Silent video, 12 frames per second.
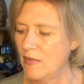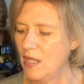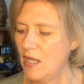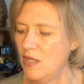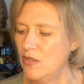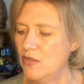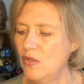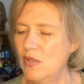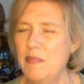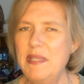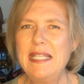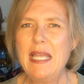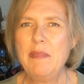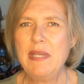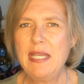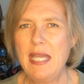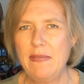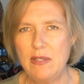So let me say them
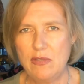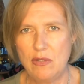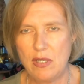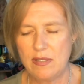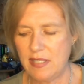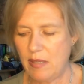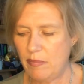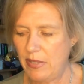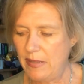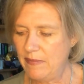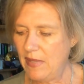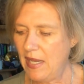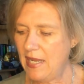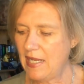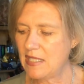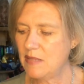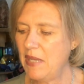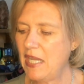again, these are all separate. I
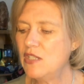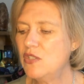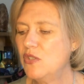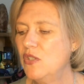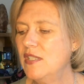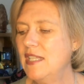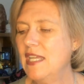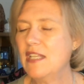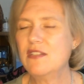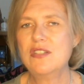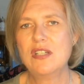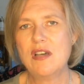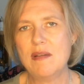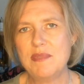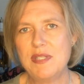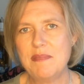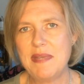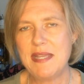expect good things to come to
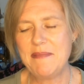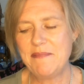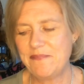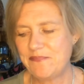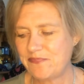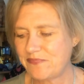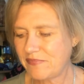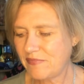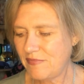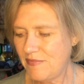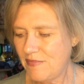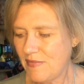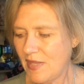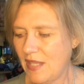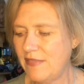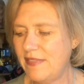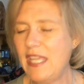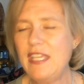me.
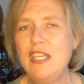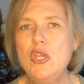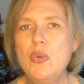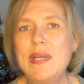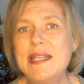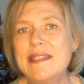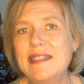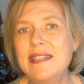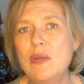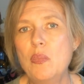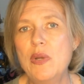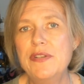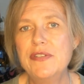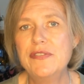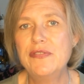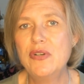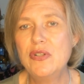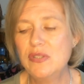Thank you, isn't it
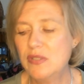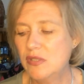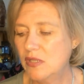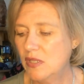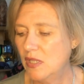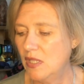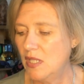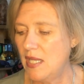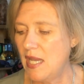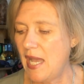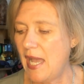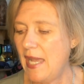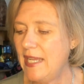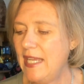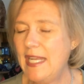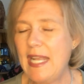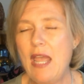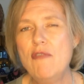wonderful? I get
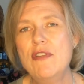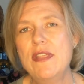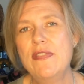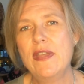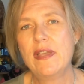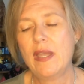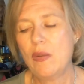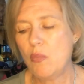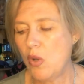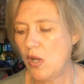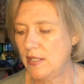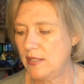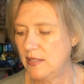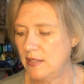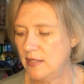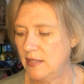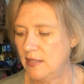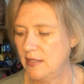everything I want.
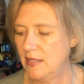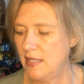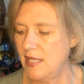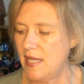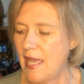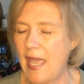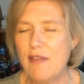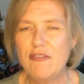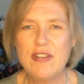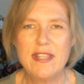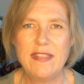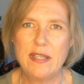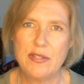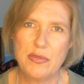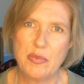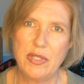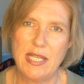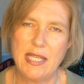Everything is
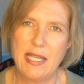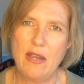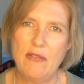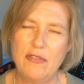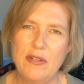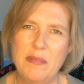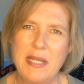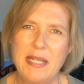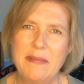working out for me.